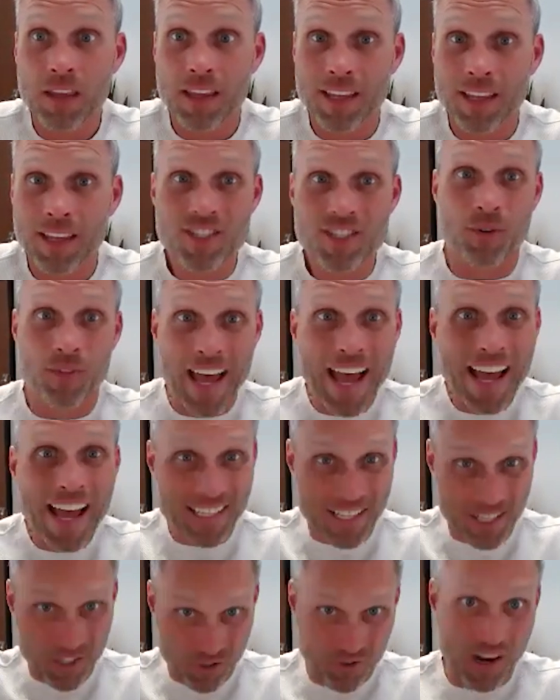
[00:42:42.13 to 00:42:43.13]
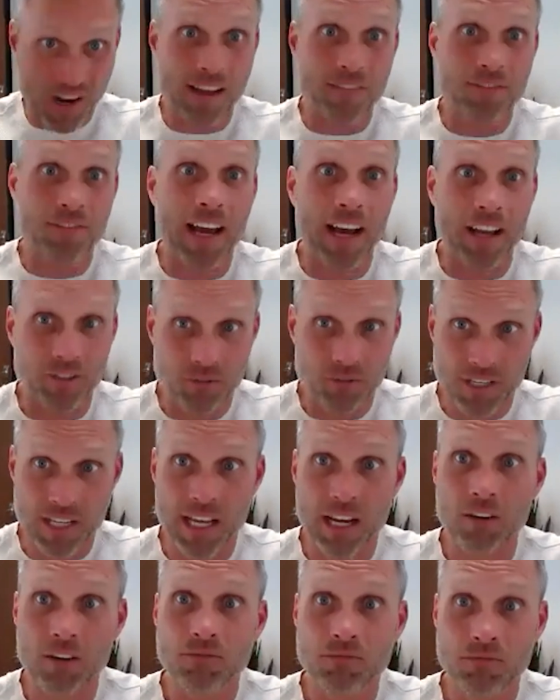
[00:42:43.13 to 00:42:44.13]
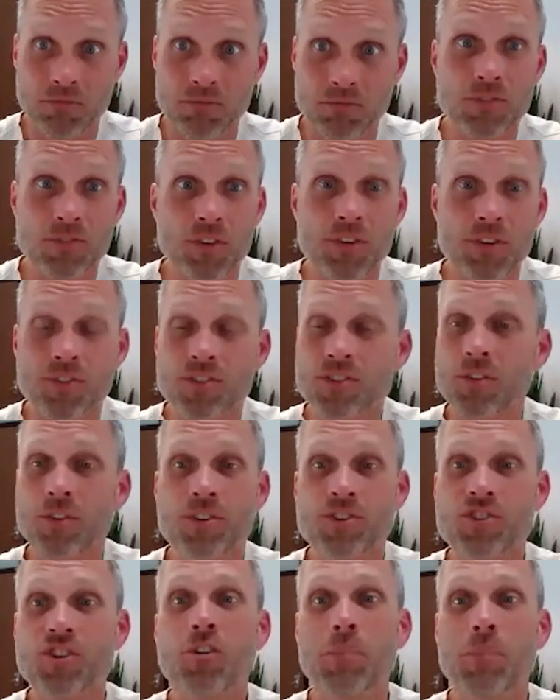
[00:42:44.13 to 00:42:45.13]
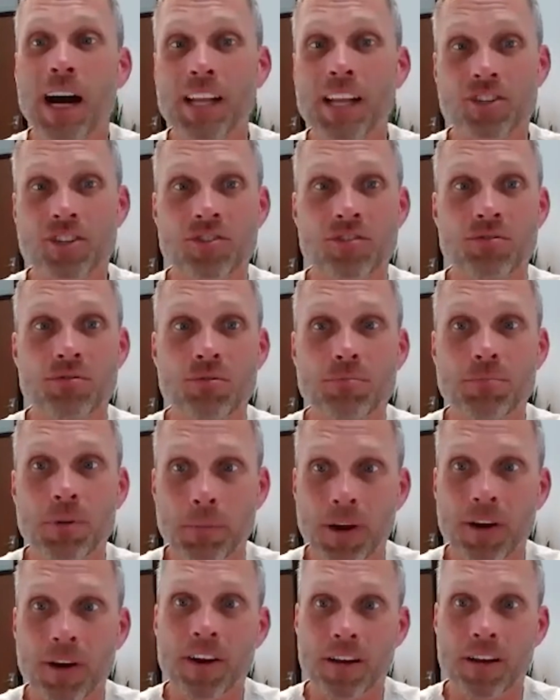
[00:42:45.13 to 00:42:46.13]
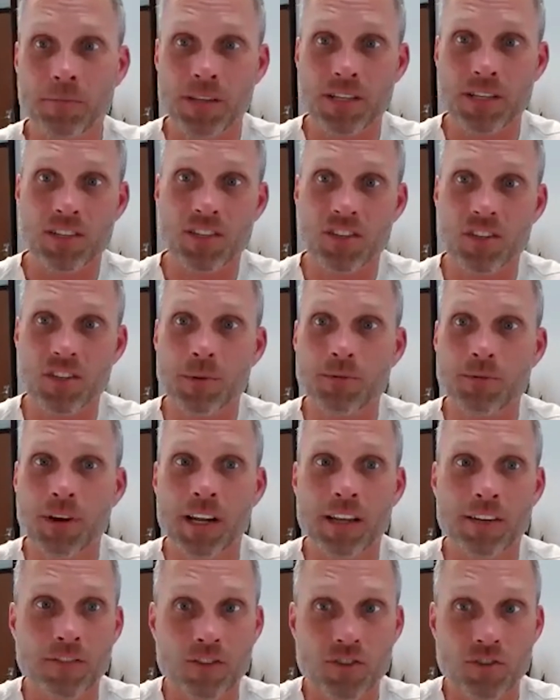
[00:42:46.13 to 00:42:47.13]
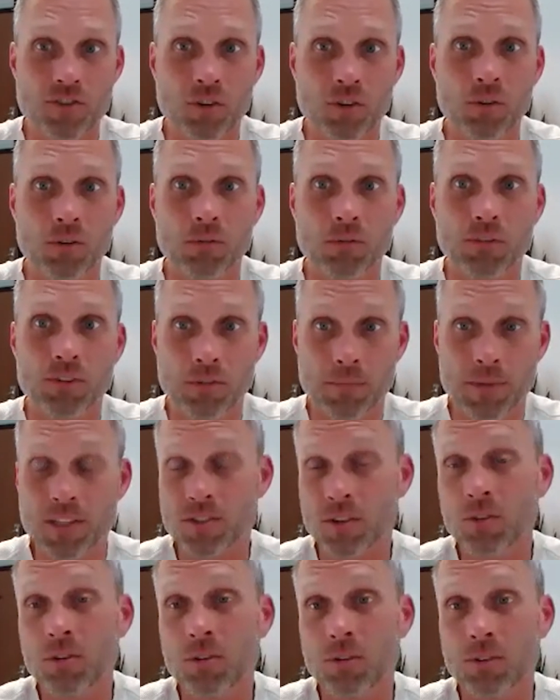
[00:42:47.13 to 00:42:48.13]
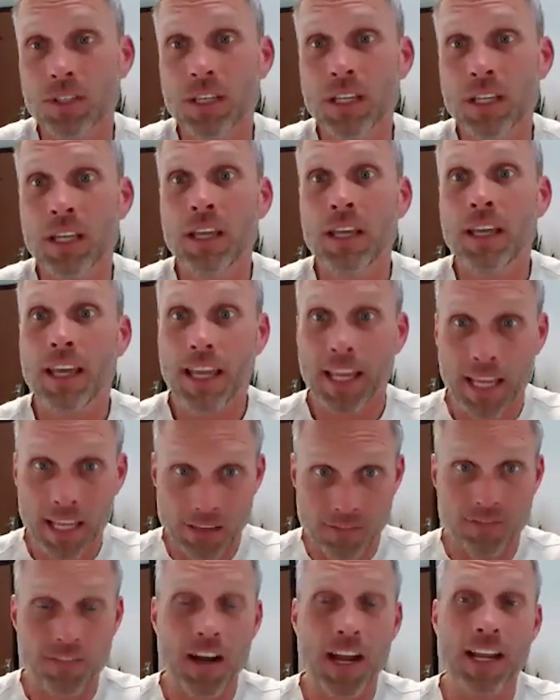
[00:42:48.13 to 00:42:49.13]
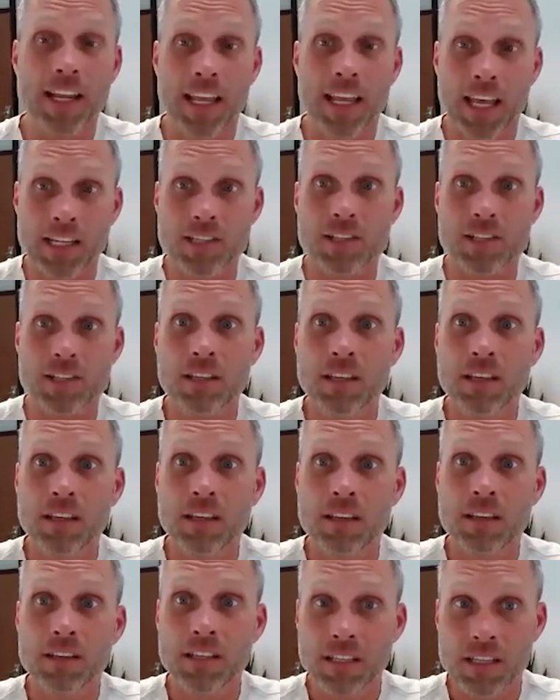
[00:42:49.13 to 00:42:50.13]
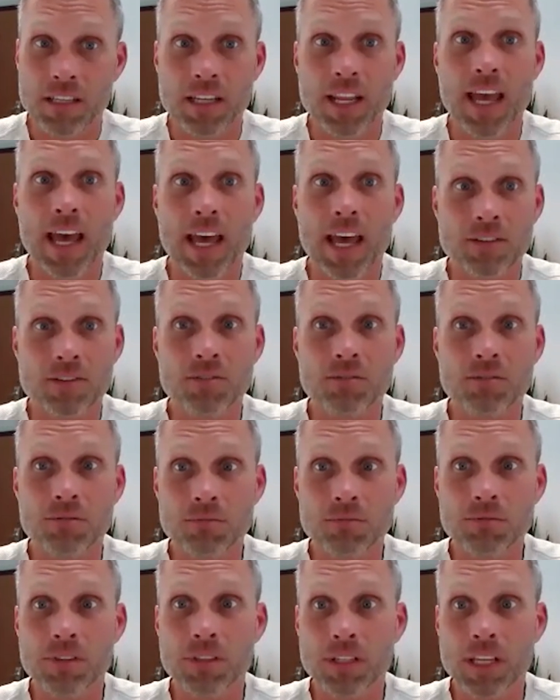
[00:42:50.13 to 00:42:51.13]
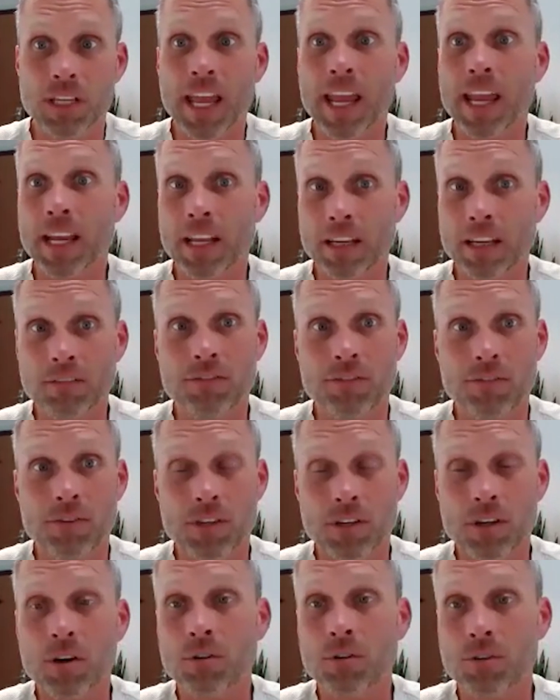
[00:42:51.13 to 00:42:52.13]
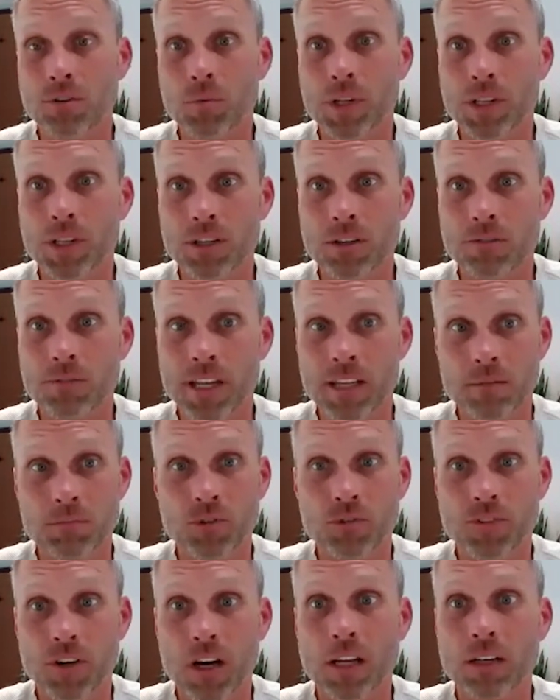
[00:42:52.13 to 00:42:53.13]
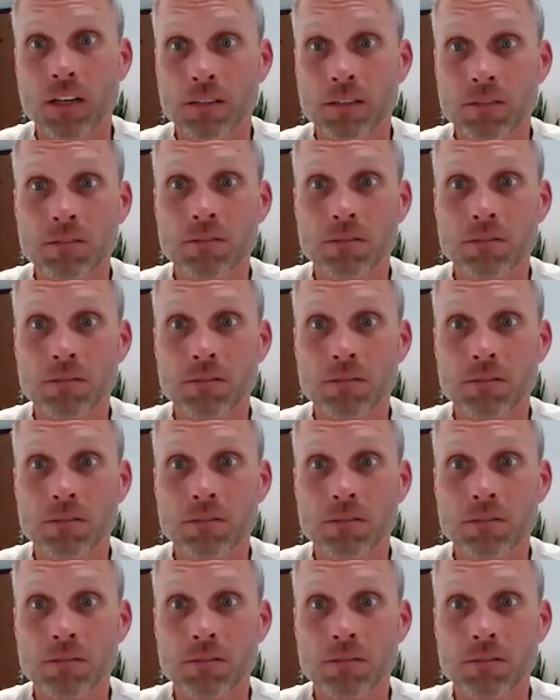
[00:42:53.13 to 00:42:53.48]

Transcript: And so that can drive value down. So there's so much to preparing a business to be ready to be sold and financed that can add to the gain for the owner when they're ready to move on.